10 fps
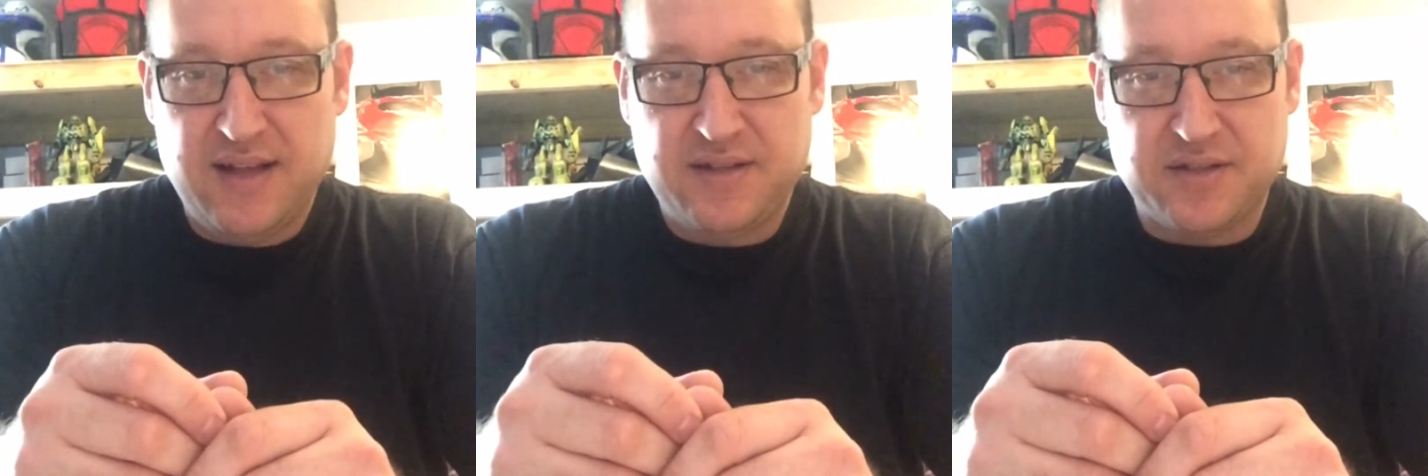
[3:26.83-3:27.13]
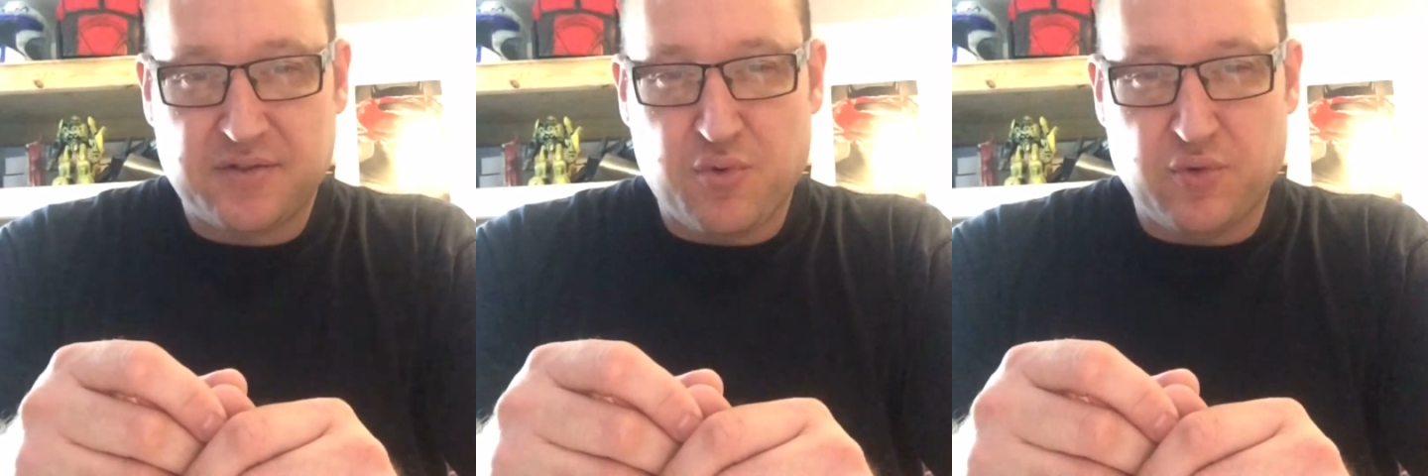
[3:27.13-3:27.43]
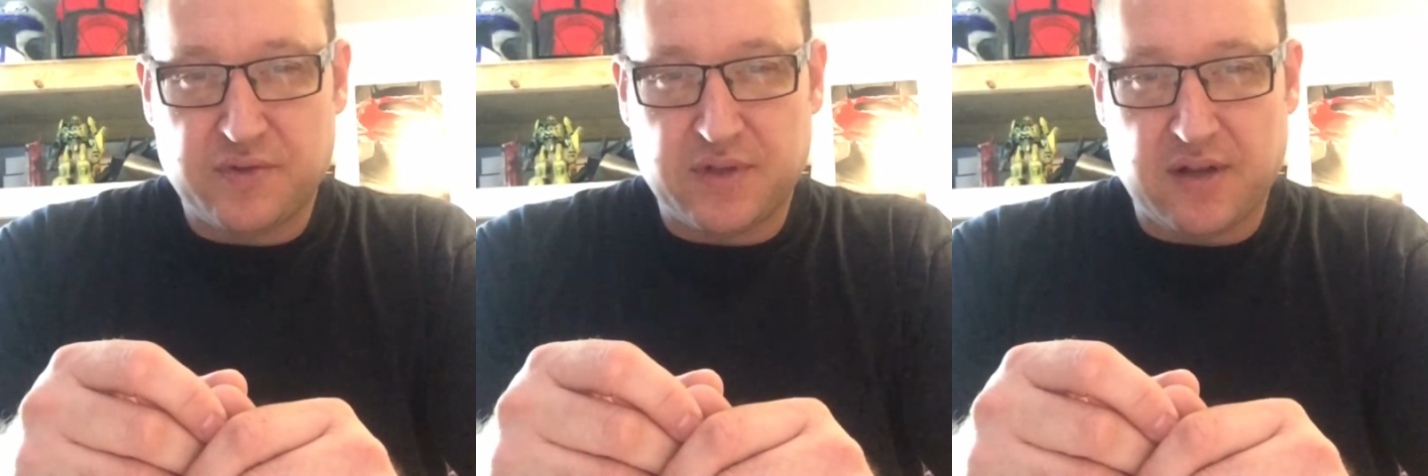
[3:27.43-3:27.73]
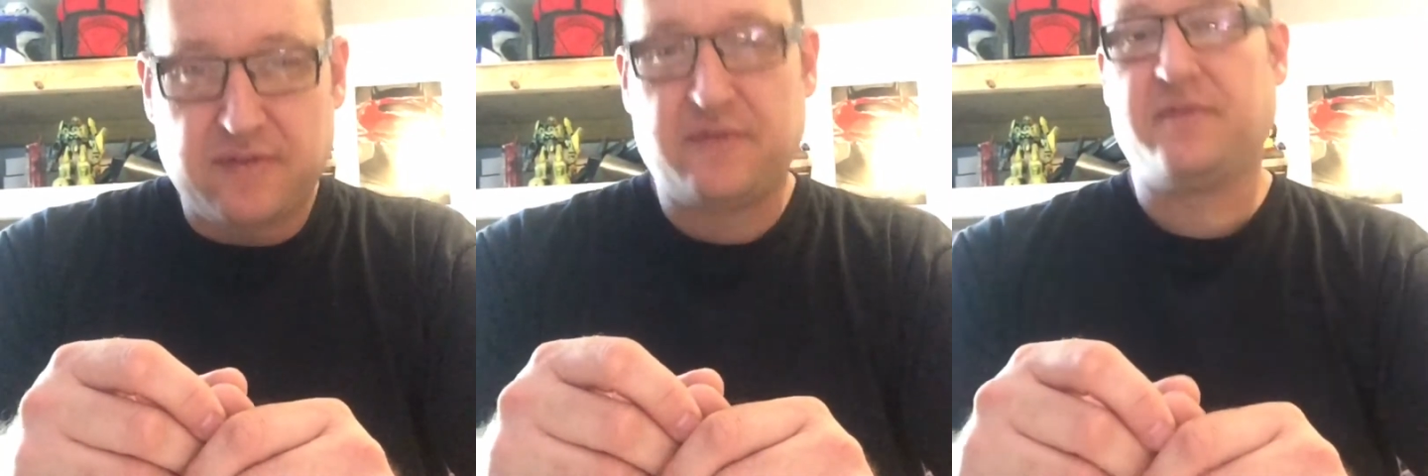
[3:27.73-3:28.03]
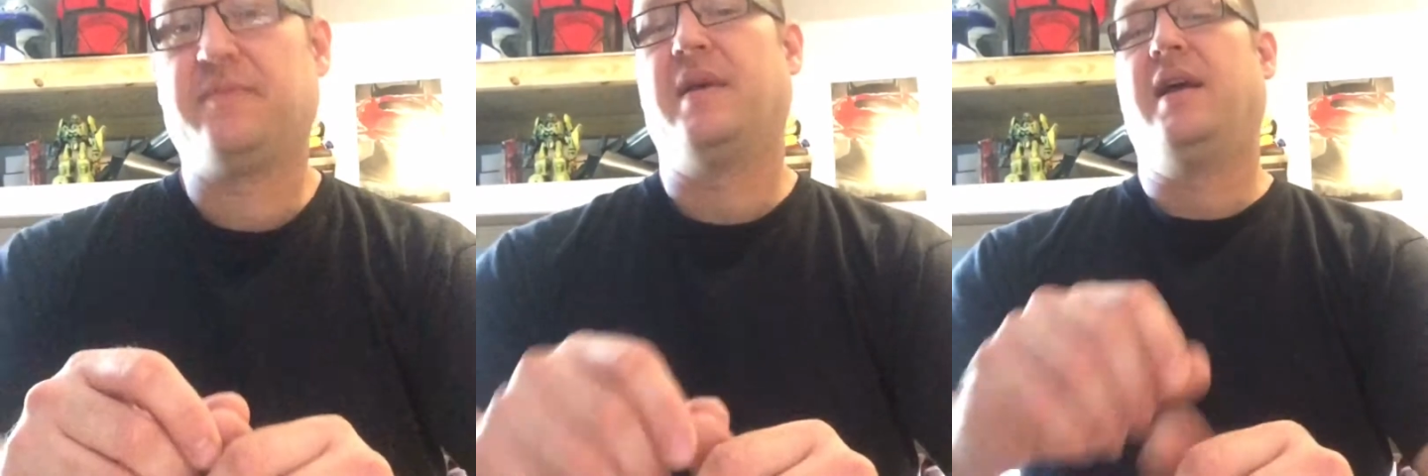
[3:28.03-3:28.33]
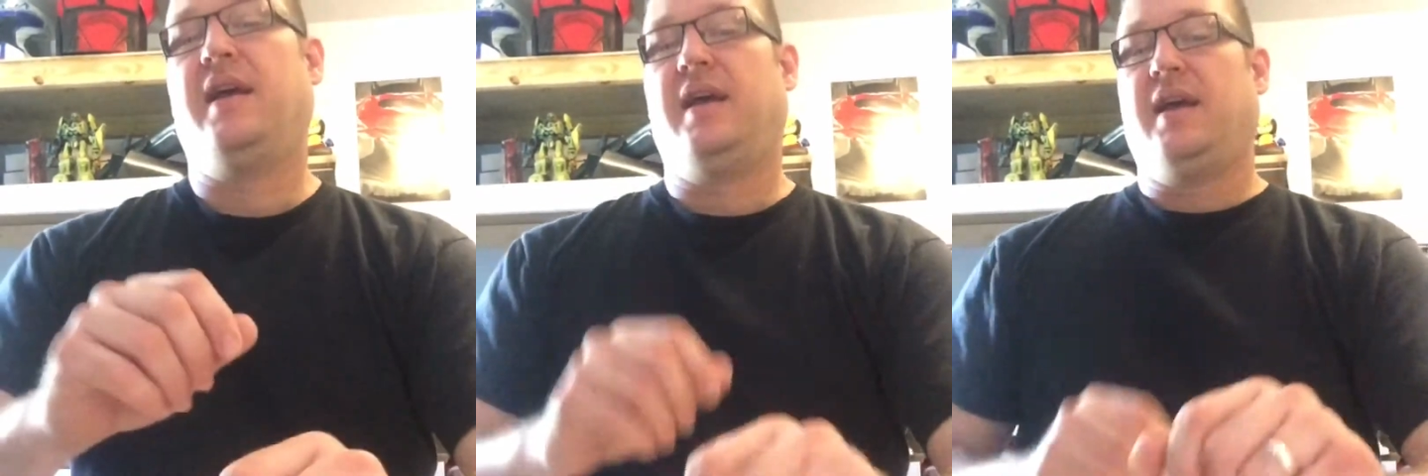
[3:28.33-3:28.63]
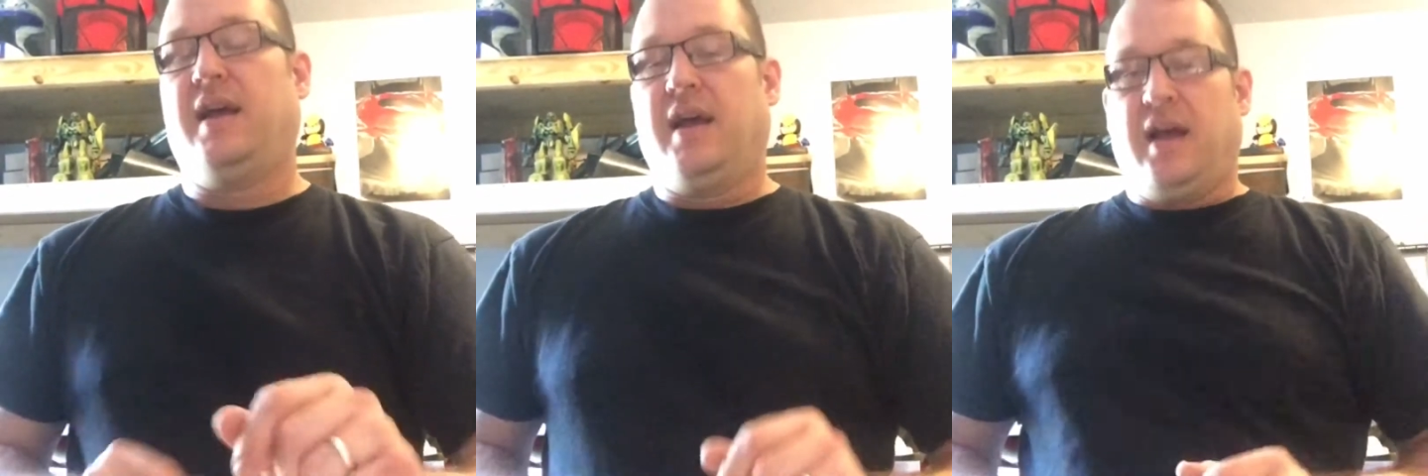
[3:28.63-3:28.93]
Just cool stuff.
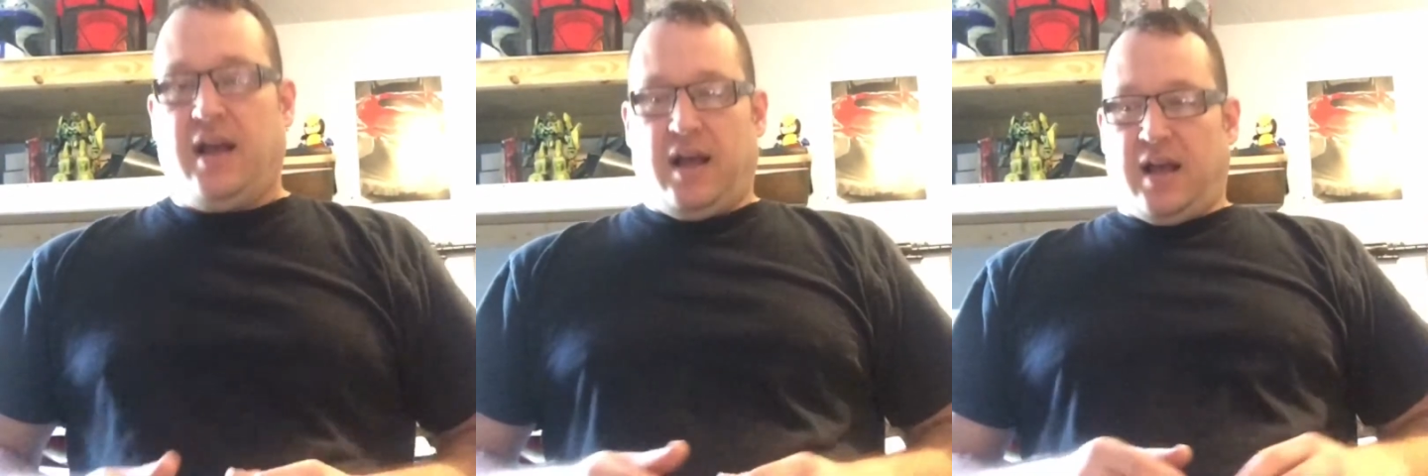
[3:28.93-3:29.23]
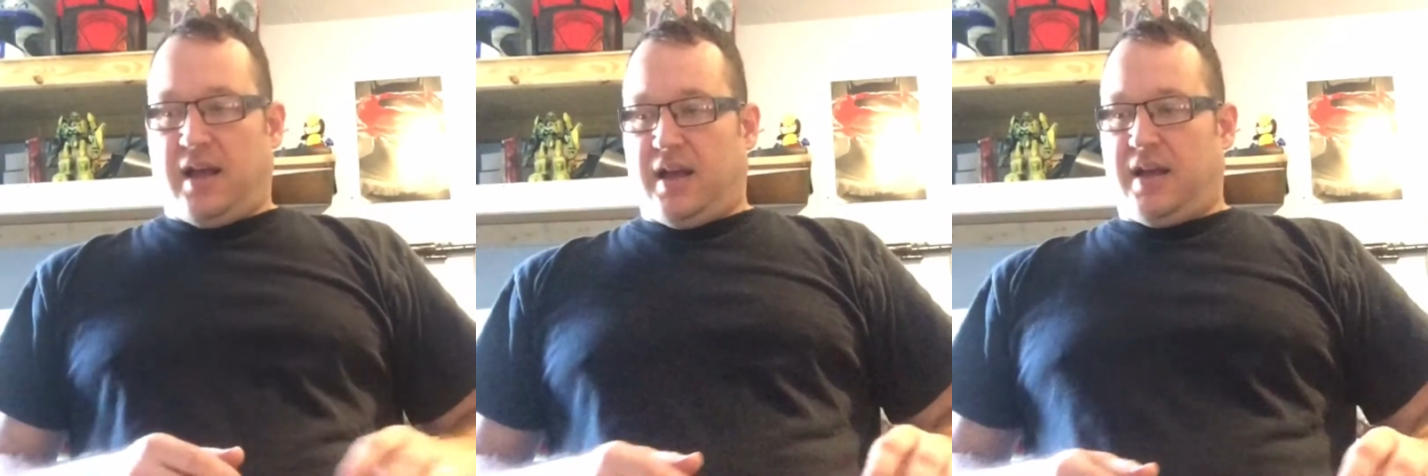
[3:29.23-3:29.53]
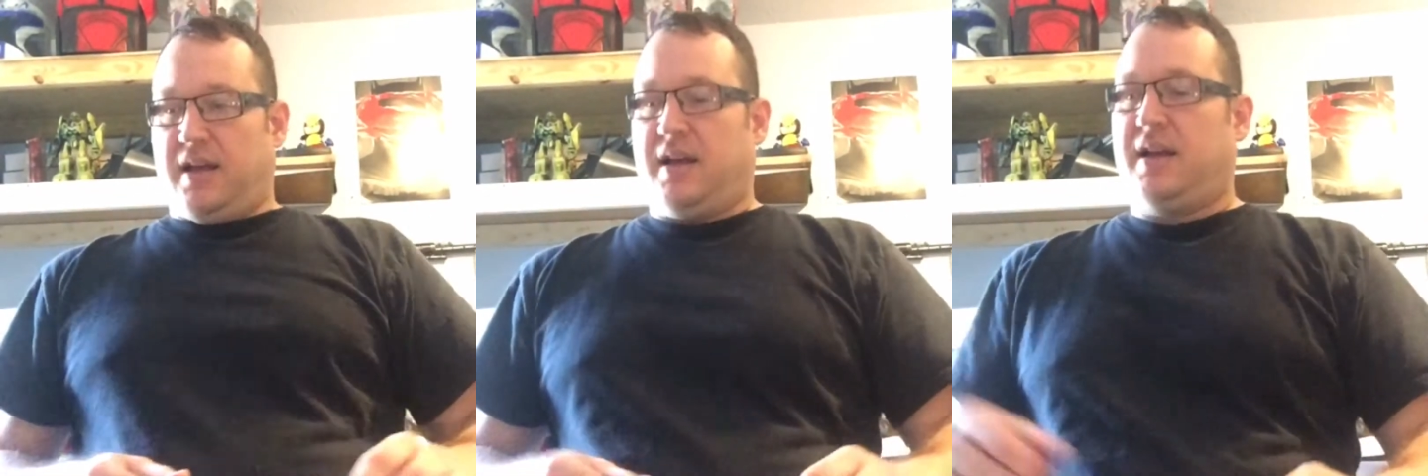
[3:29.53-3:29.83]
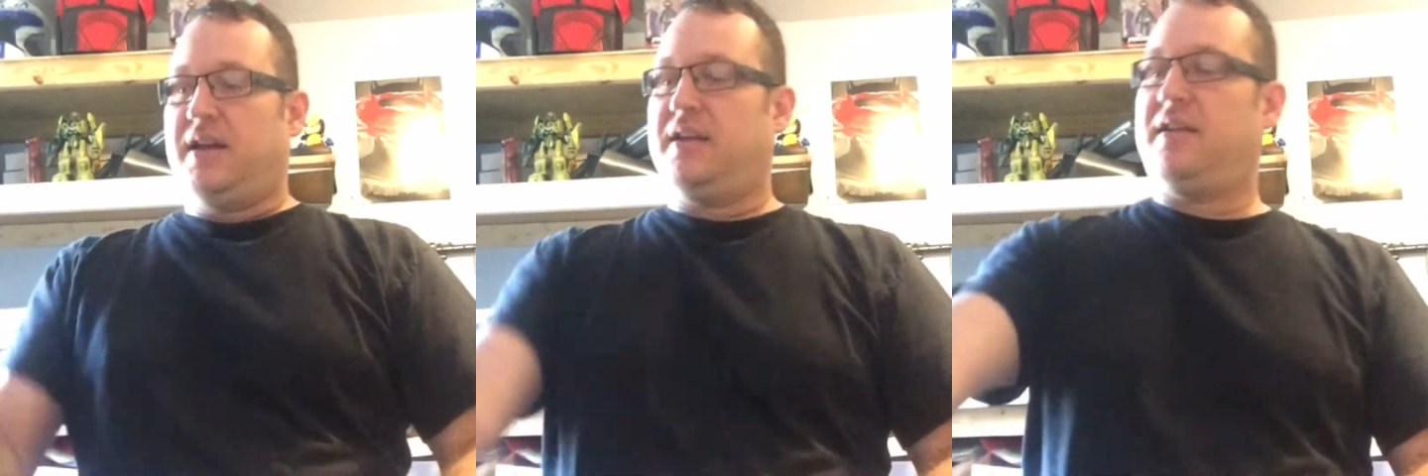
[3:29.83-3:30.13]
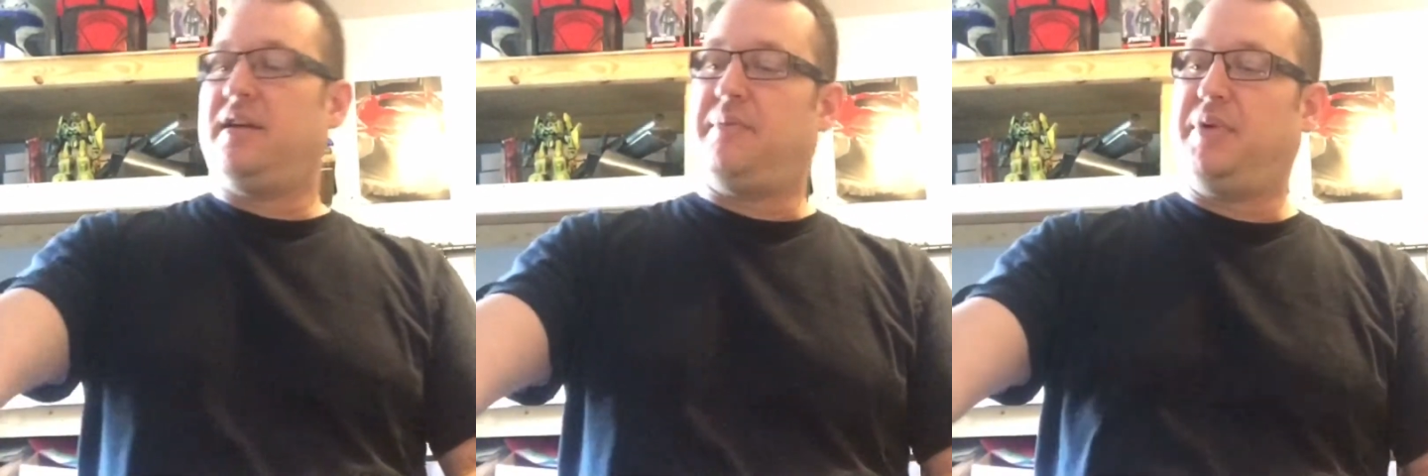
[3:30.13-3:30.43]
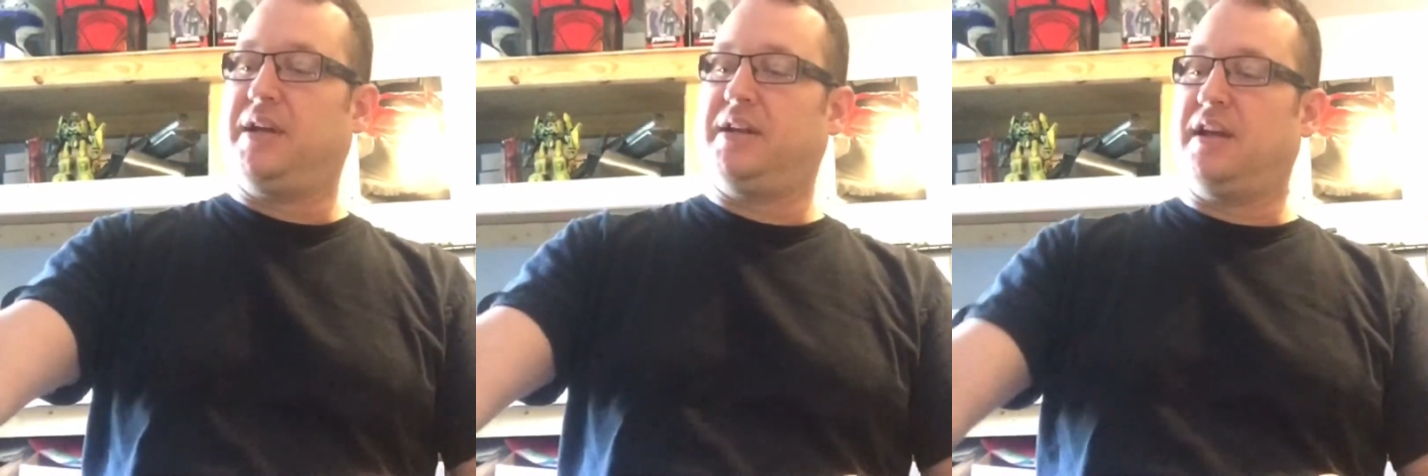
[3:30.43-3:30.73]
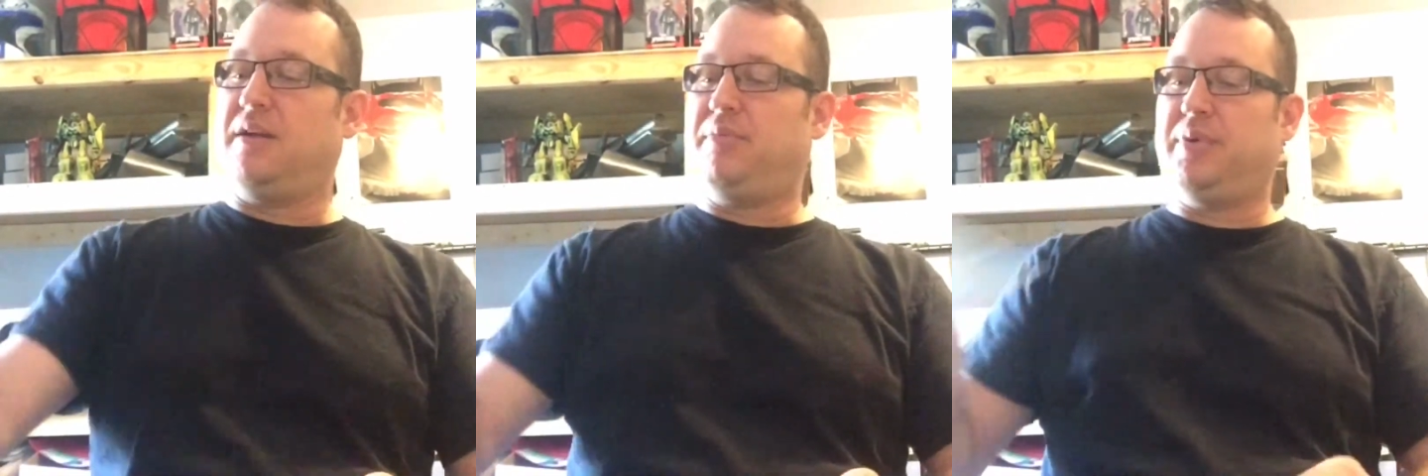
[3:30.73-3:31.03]
I picked
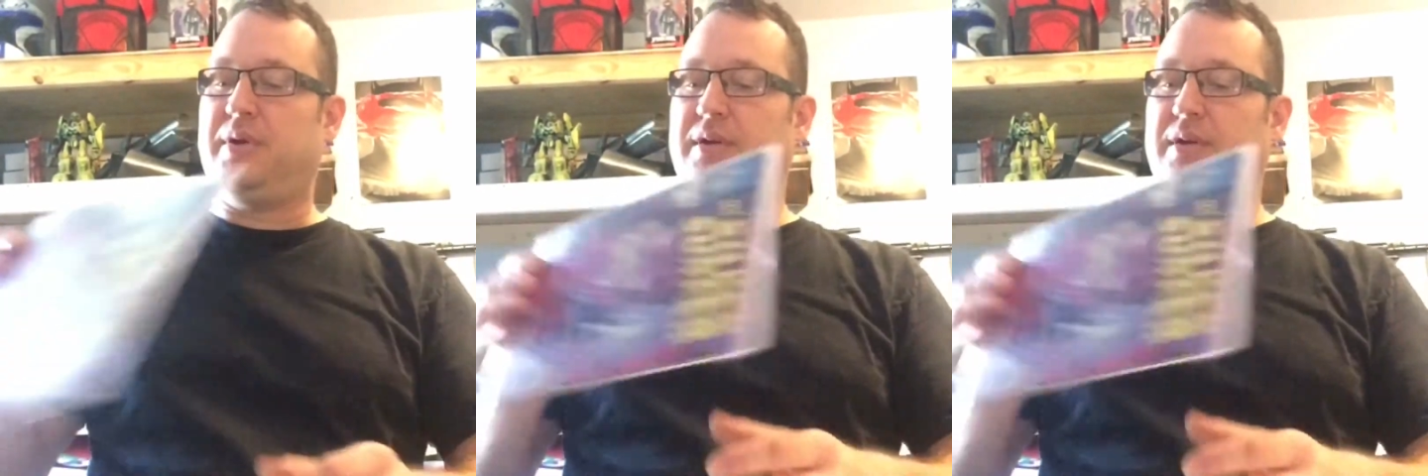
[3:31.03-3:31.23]
up